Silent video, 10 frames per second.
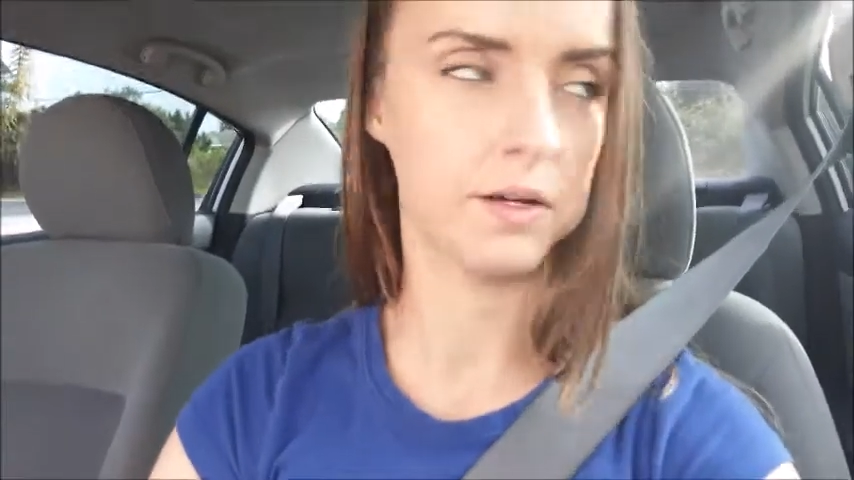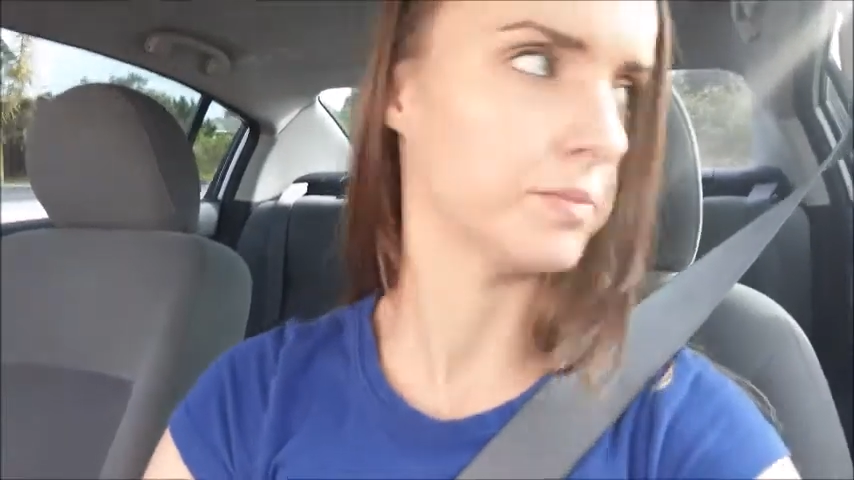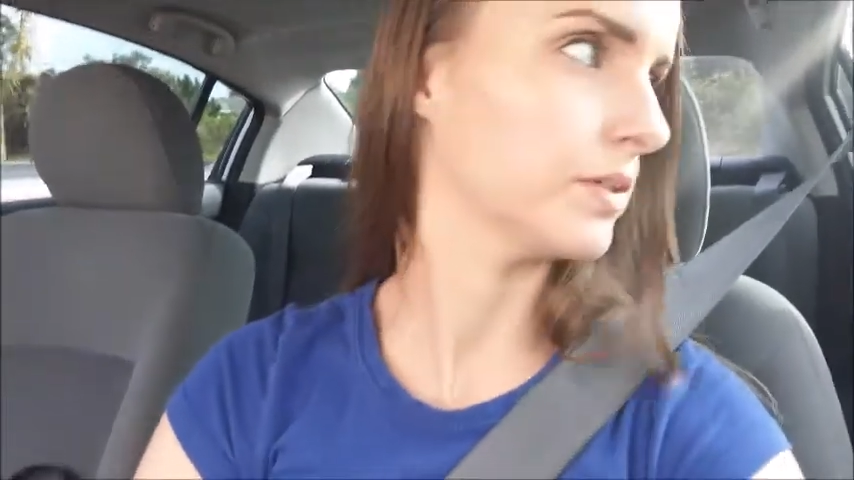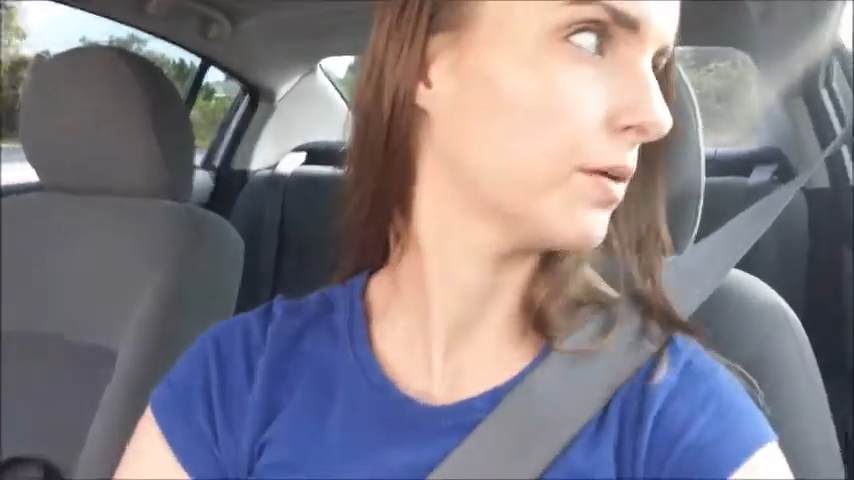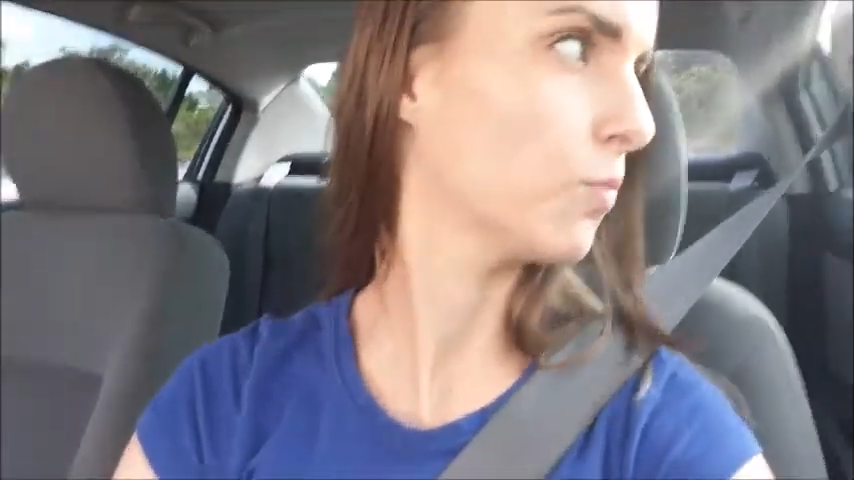I
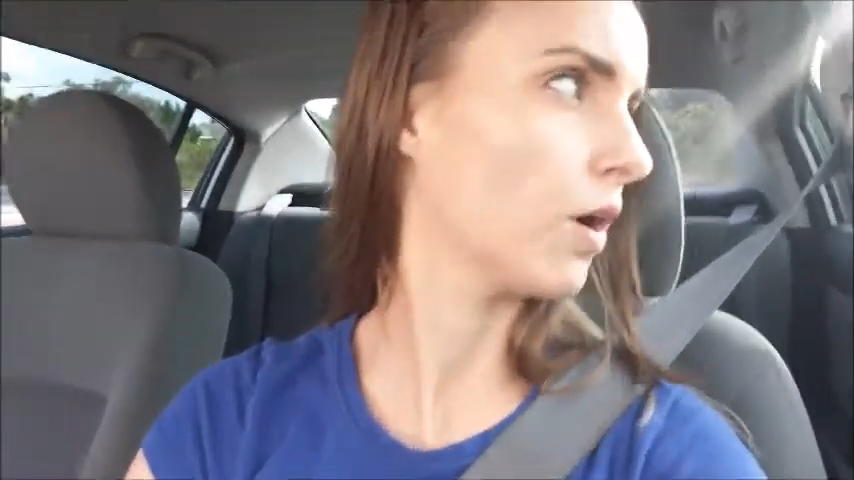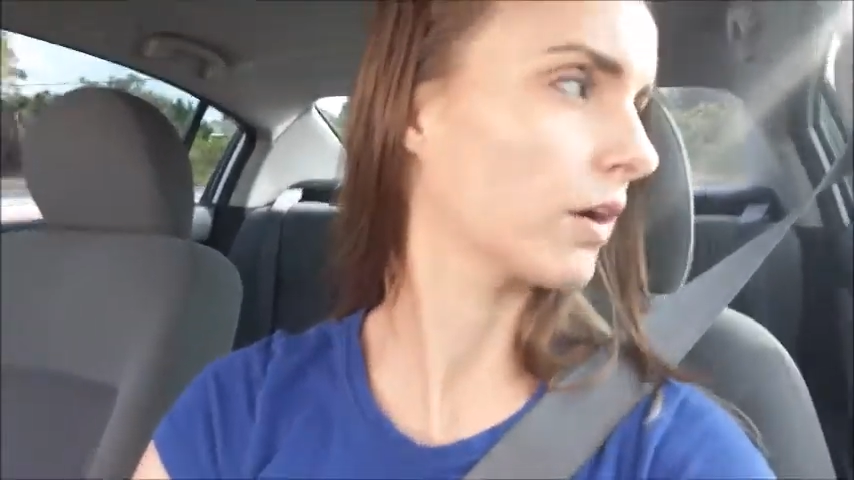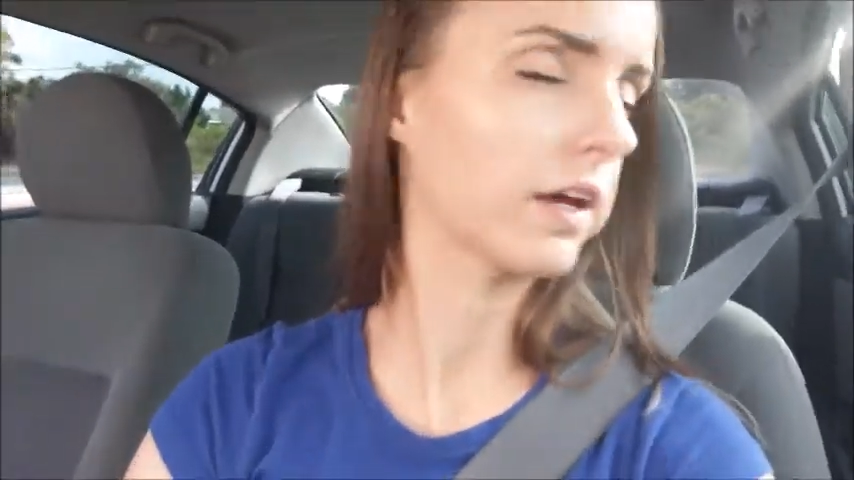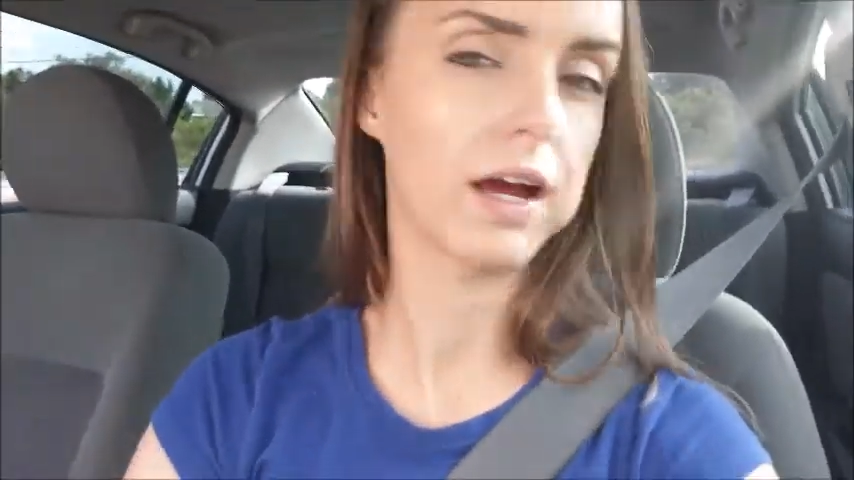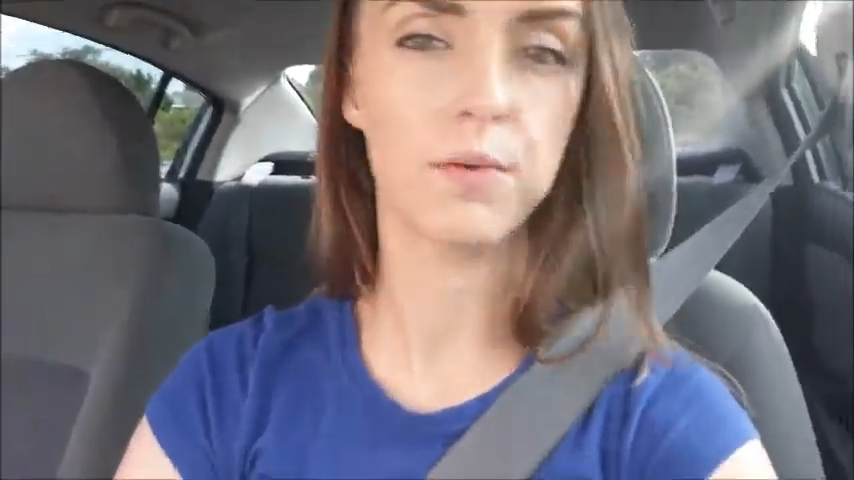mean
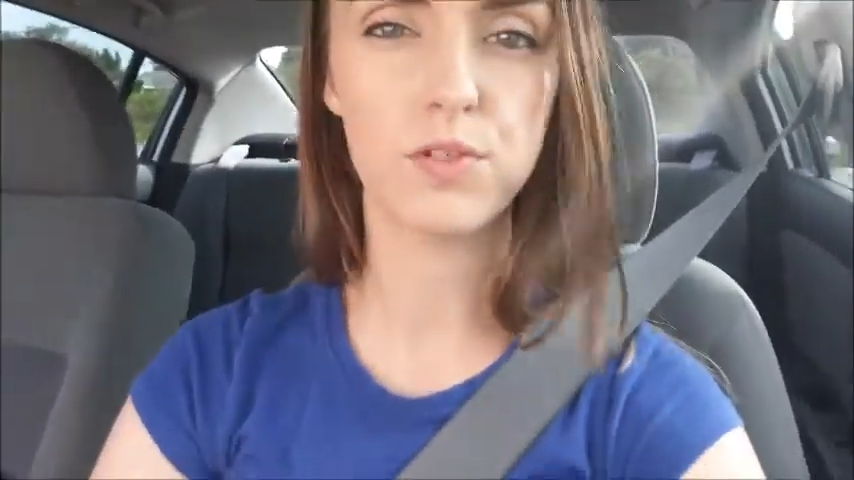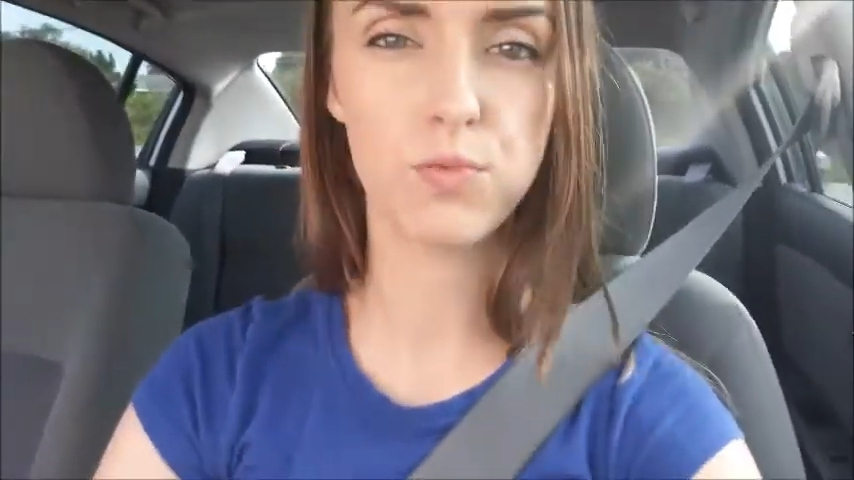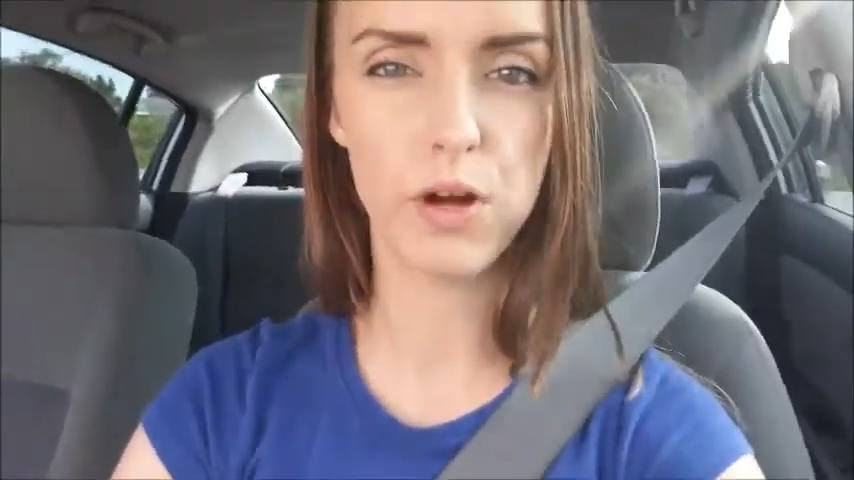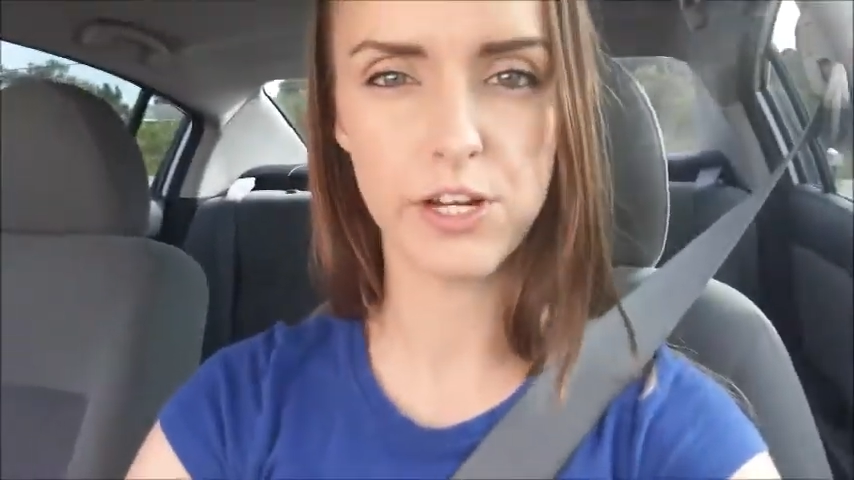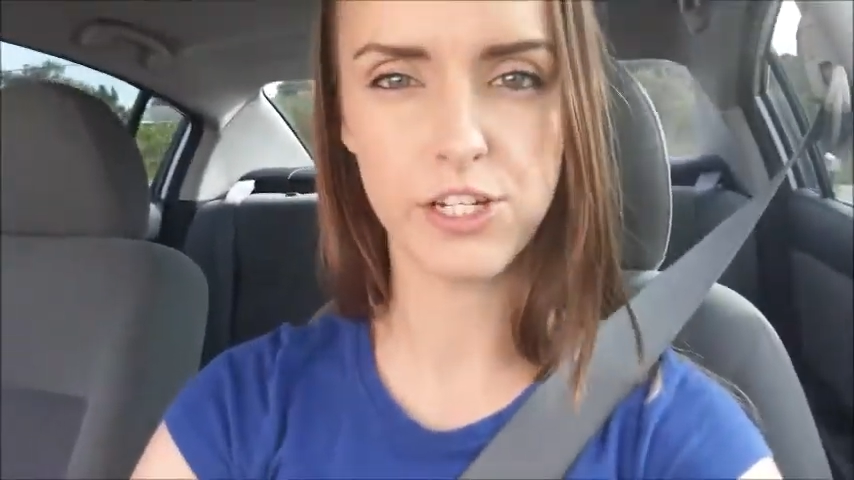walking, I was
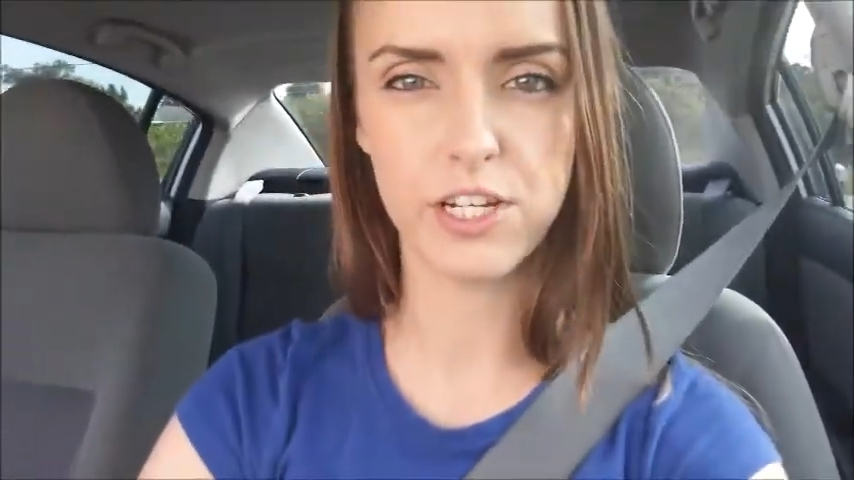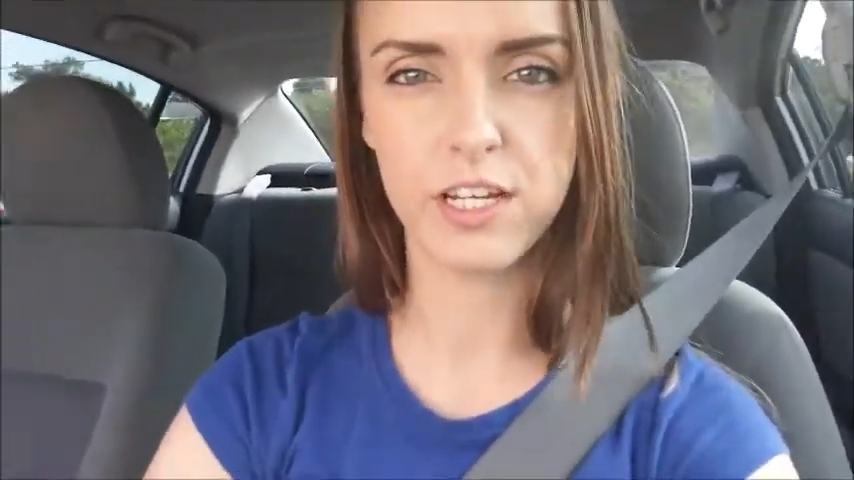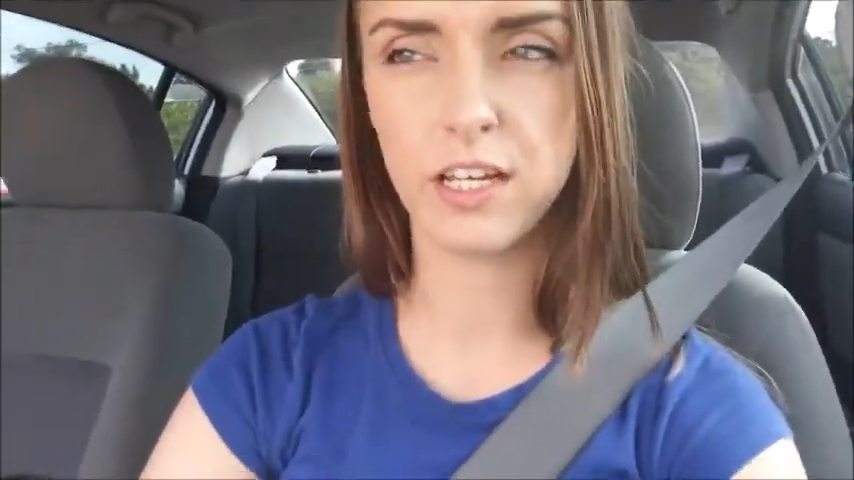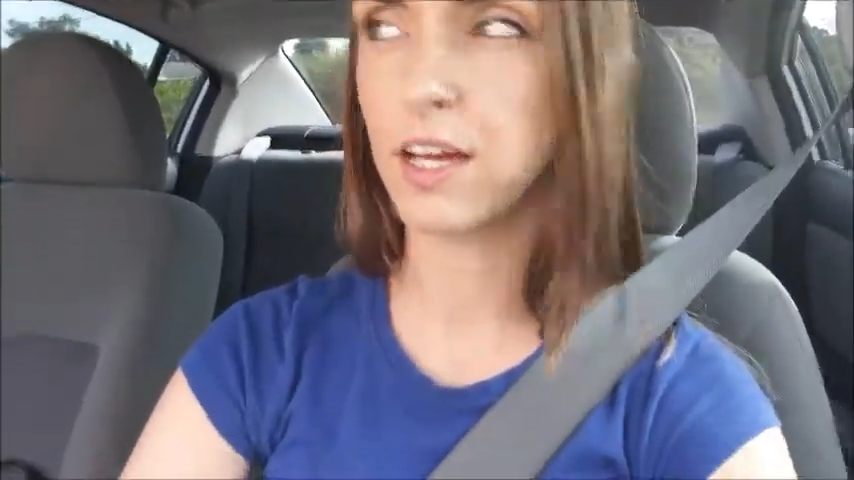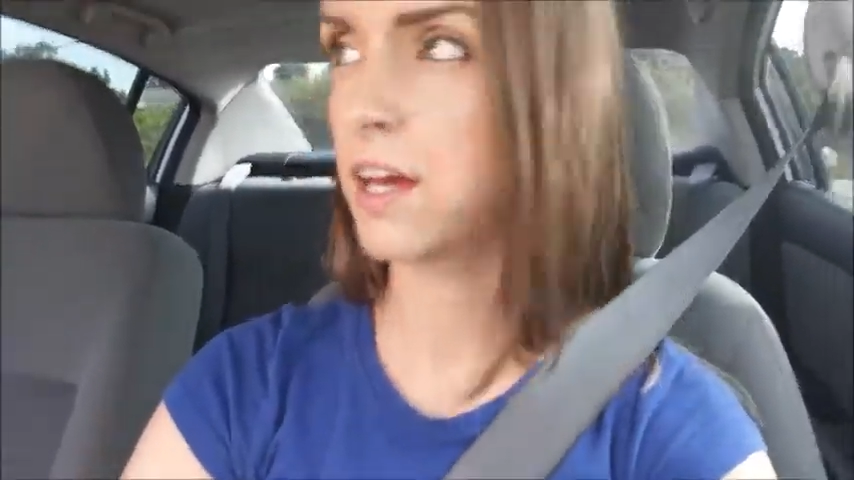
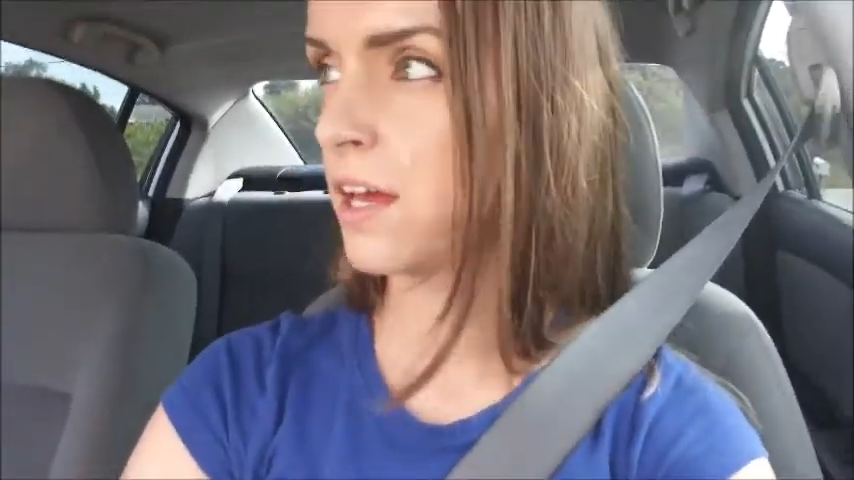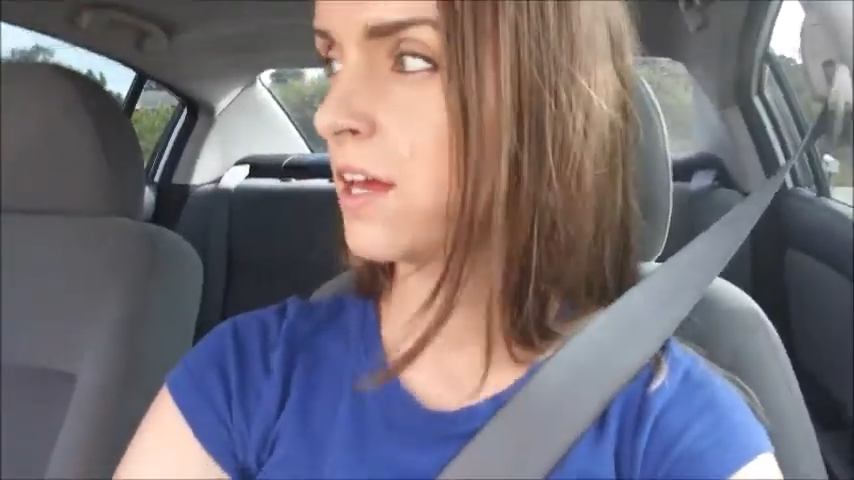watching